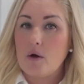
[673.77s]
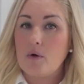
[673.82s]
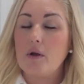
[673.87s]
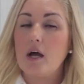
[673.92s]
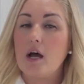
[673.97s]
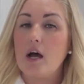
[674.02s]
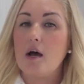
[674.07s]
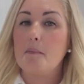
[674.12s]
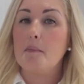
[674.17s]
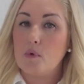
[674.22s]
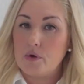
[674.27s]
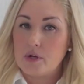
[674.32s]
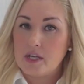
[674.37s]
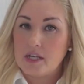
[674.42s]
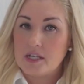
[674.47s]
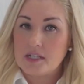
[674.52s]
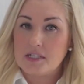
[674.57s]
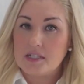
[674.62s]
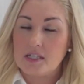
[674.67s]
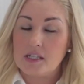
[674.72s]
out
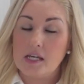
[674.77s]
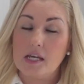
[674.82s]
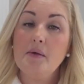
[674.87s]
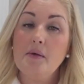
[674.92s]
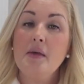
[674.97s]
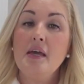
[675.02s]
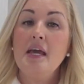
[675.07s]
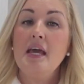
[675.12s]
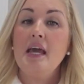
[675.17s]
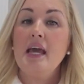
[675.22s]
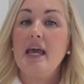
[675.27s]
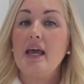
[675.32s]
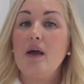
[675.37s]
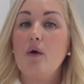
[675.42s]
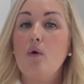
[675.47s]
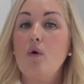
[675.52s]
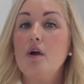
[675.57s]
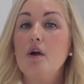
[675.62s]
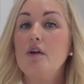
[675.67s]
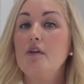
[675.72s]
harmoniously,
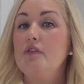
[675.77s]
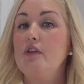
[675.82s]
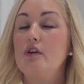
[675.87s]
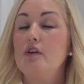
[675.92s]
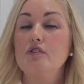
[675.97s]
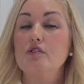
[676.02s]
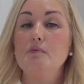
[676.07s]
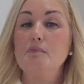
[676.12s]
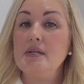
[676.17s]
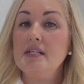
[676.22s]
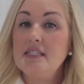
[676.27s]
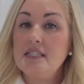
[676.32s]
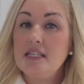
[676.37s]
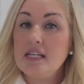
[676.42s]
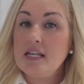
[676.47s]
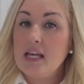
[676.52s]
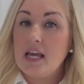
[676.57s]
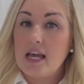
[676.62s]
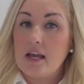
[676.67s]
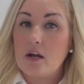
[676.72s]
or there's
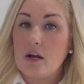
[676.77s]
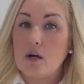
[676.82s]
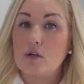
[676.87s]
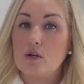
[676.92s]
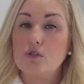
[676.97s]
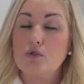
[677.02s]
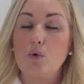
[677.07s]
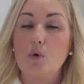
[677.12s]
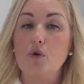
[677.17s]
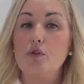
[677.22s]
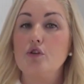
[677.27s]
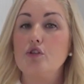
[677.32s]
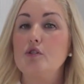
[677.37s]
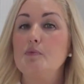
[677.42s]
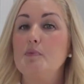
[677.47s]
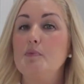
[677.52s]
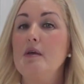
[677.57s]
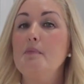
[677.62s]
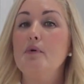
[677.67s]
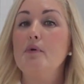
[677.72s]
missing heirs, or
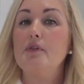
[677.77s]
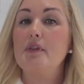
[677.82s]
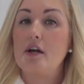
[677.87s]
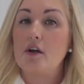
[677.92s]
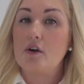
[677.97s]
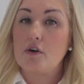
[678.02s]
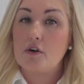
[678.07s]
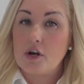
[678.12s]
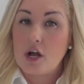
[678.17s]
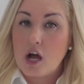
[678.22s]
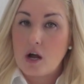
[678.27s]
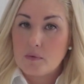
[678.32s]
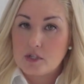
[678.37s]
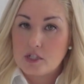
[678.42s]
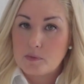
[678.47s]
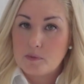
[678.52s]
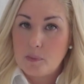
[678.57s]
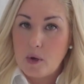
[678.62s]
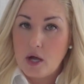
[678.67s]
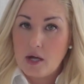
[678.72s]
there's people that are not
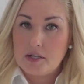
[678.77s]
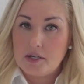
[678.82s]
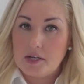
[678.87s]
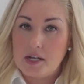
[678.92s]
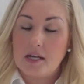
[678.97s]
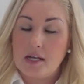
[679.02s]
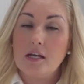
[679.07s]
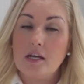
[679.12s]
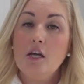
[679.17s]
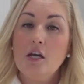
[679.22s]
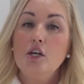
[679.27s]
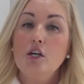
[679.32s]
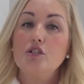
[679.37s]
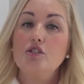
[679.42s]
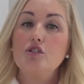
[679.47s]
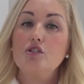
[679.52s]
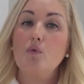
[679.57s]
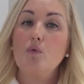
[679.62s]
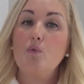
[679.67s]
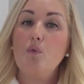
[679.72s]
responding.
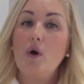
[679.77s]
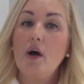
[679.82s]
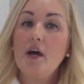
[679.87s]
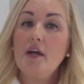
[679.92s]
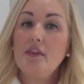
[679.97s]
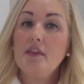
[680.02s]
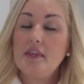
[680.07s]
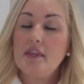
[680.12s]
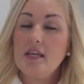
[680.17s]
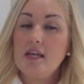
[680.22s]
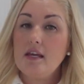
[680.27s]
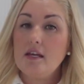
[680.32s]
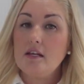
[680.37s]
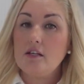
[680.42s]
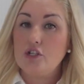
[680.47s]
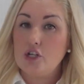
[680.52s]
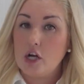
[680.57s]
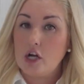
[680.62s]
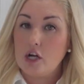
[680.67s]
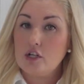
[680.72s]
So what
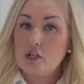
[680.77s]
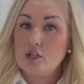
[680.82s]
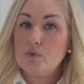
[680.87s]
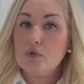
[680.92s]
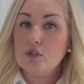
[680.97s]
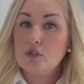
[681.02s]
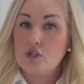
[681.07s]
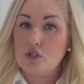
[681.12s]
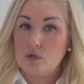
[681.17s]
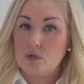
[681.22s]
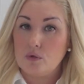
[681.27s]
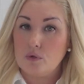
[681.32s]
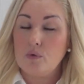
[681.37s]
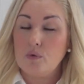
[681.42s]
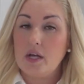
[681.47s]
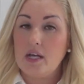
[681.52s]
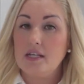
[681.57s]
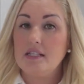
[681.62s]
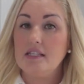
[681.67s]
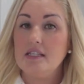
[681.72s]
the judge will
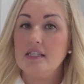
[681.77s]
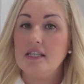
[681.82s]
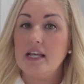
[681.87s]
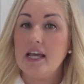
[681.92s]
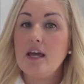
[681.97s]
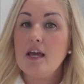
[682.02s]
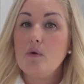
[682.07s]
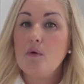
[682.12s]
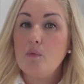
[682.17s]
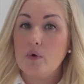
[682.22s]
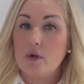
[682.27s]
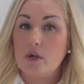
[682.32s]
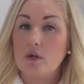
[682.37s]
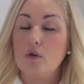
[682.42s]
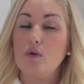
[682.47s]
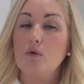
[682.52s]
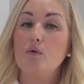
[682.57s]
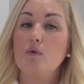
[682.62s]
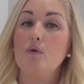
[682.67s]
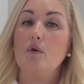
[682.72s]
do is they
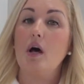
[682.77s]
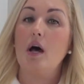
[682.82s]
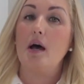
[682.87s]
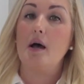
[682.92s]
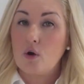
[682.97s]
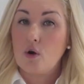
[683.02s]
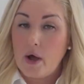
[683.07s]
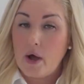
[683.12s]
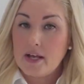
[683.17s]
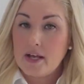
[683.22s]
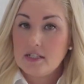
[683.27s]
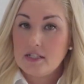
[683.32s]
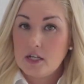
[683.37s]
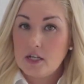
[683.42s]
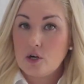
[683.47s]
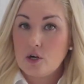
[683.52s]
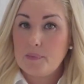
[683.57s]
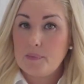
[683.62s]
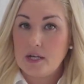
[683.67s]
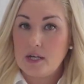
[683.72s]
will request
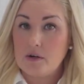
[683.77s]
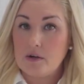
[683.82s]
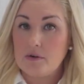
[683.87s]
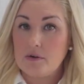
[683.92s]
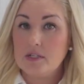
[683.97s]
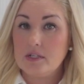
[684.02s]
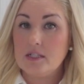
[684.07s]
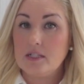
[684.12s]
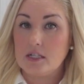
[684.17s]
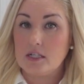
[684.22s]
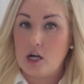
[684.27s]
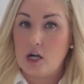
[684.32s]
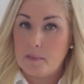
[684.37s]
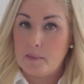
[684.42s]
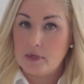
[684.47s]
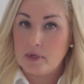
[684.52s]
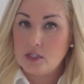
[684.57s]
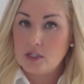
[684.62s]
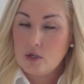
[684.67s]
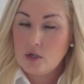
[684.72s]
their appearance to
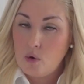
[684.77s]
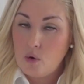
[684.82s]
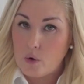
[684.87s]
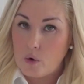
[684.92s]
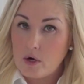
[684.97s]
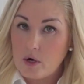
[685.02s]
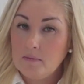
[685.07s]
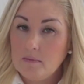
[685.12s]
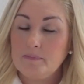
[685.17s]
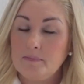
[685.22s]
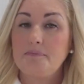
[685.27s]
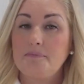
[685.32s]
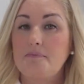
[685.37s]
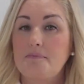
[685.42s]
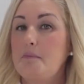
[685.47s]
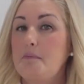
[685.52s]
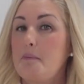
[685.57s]
come into court.